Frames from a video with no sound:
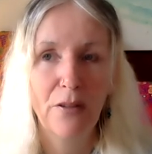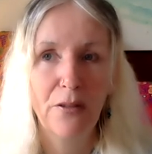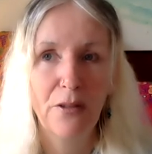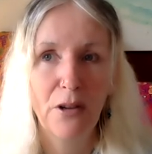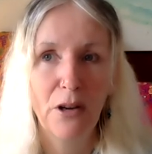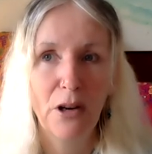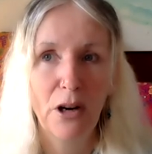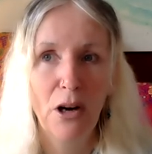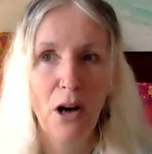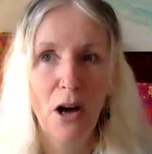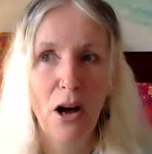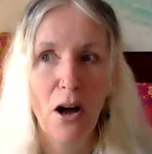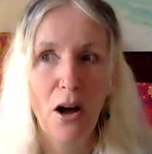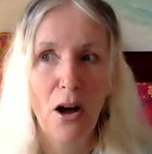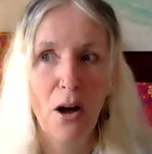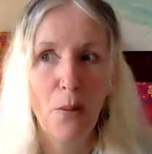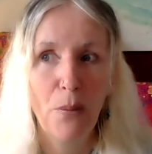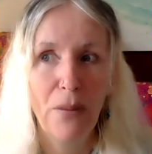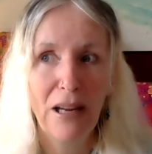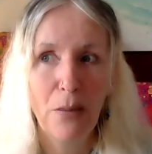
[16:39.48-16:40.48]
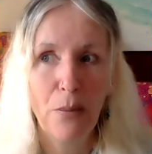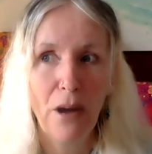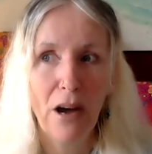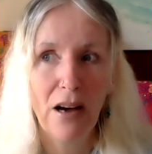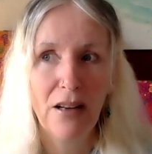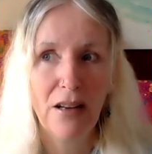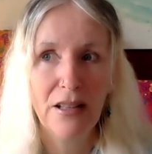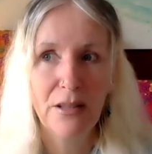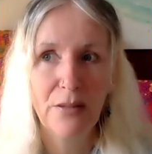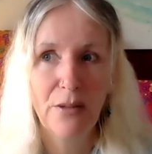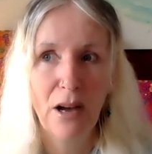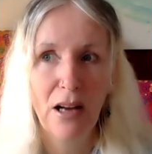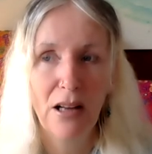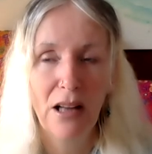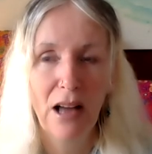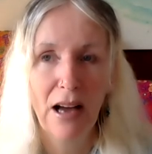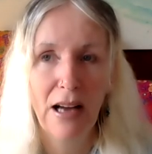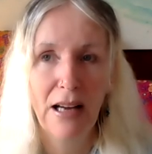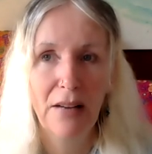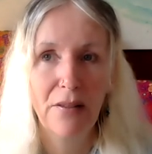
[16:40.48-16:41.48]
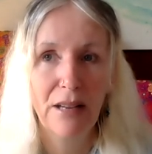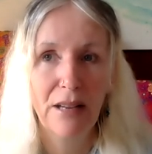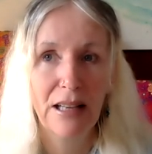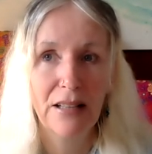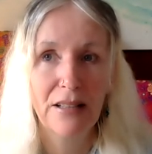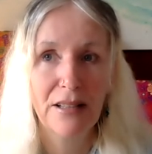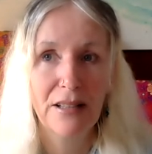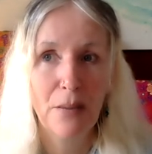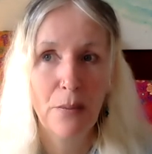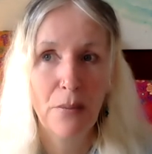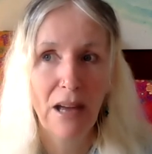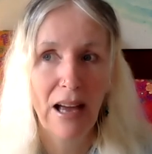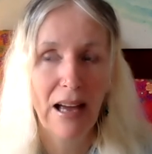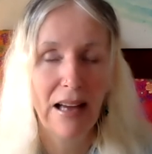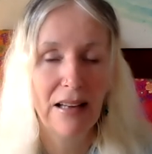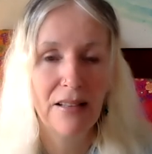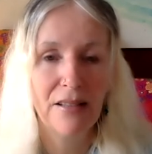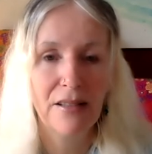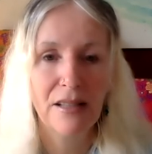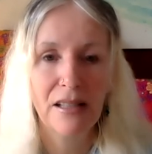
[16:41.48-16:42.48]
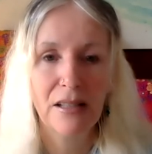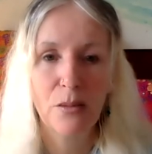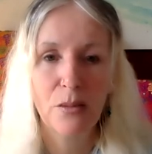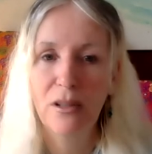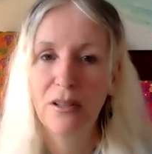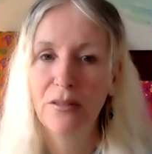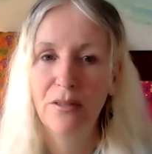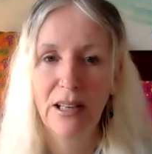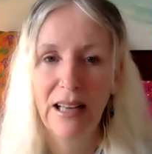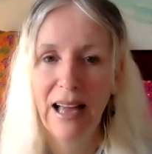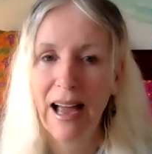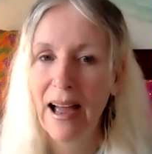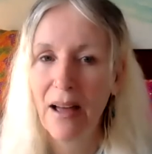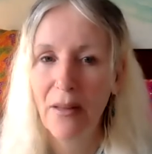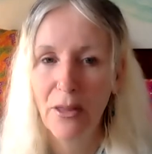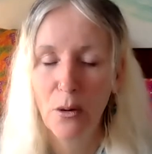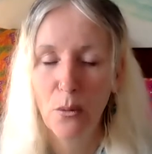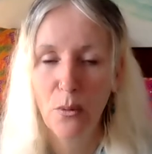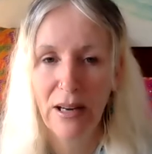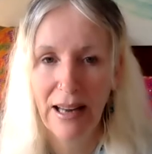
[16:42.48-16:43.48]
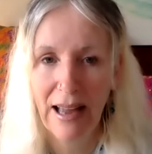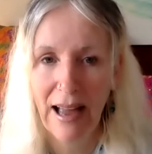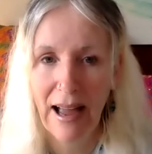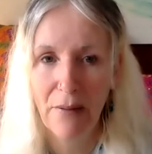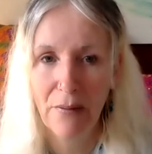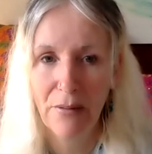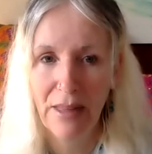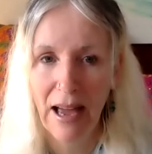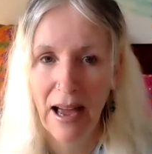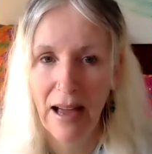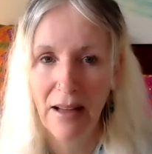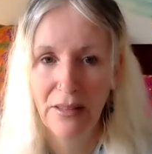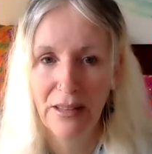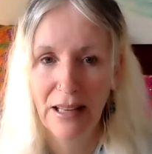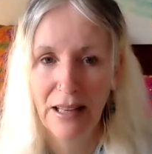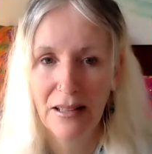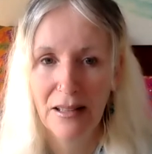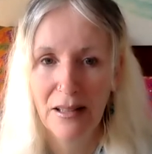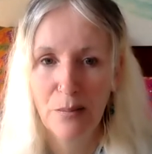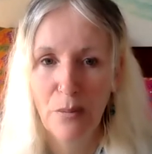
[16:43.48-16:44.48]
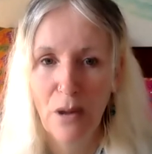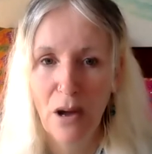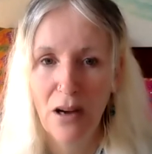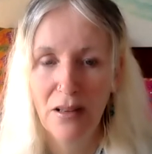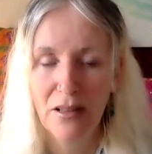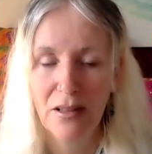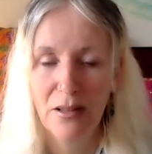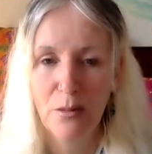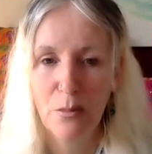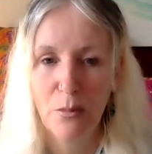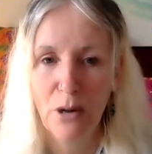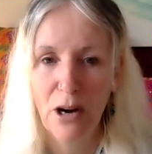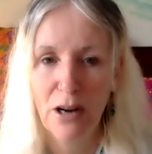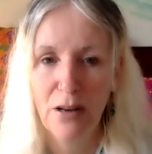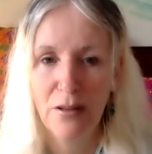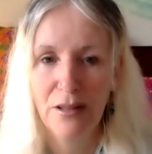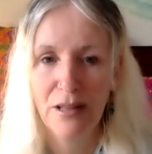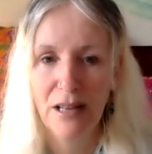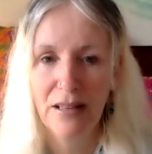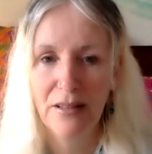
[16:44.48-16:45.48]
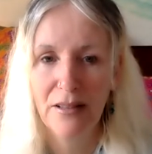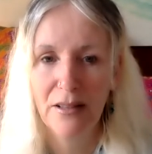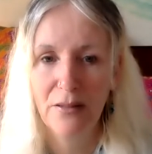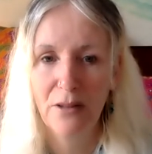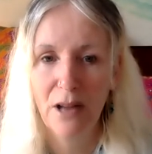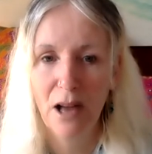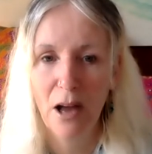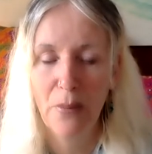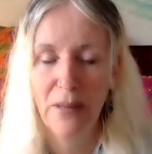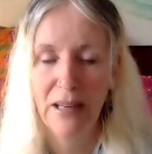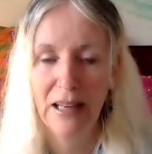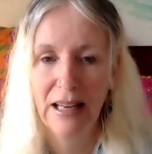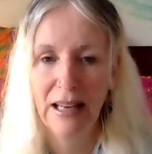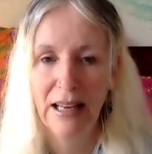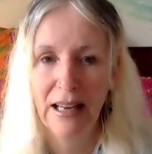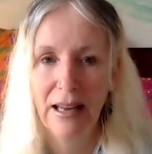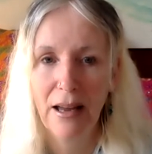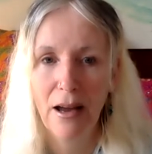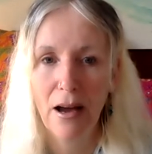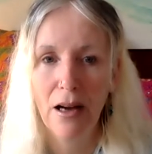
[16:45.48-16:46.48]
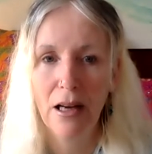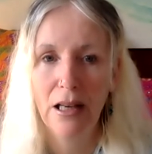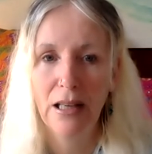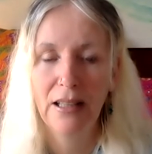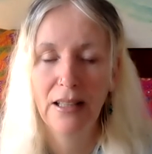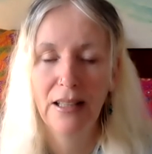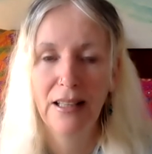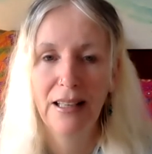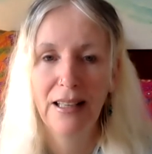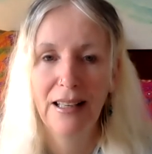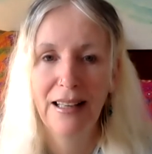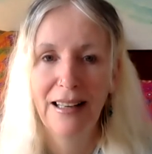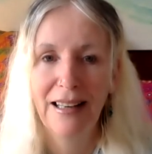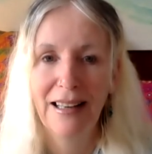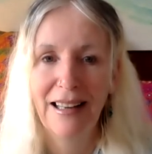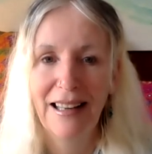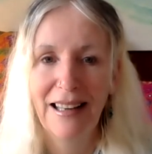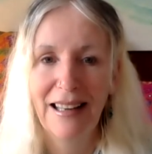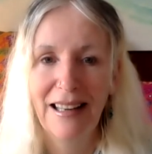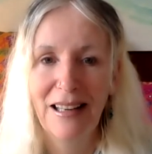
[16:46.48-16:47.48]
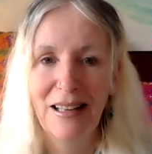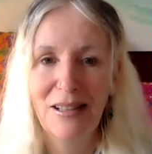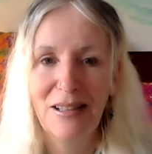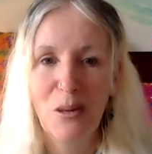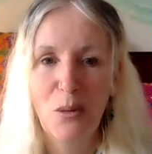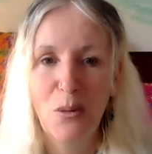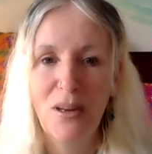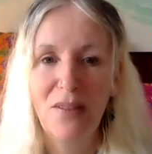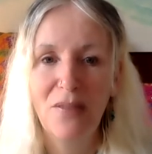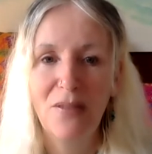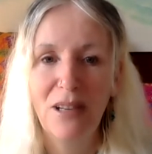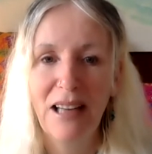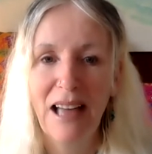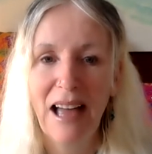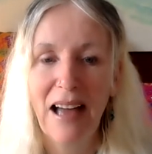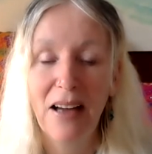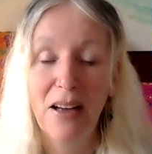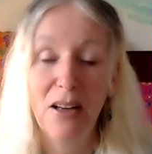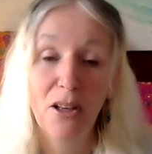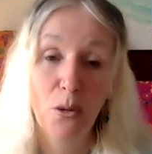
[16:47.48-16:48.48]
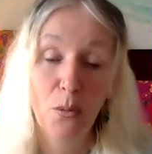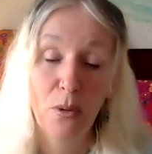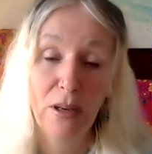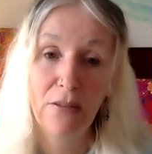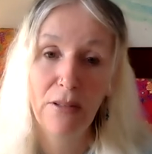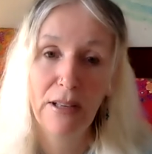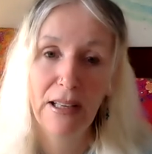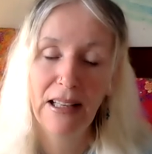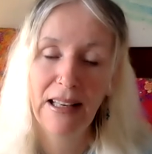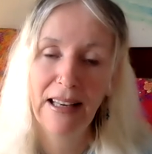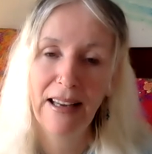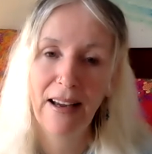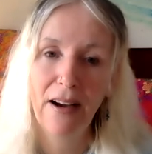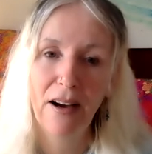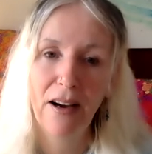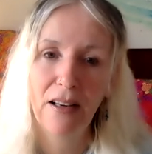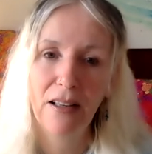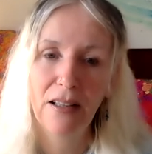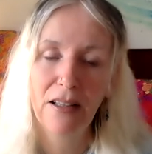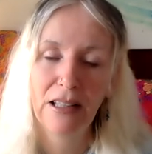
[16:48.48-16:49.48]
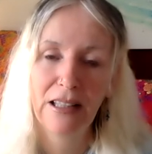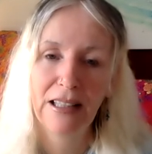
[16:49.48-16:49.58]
for a big part of our life, in some cases, we forget that we have that. And that's part of the process of coming here, is that we forget who we really are,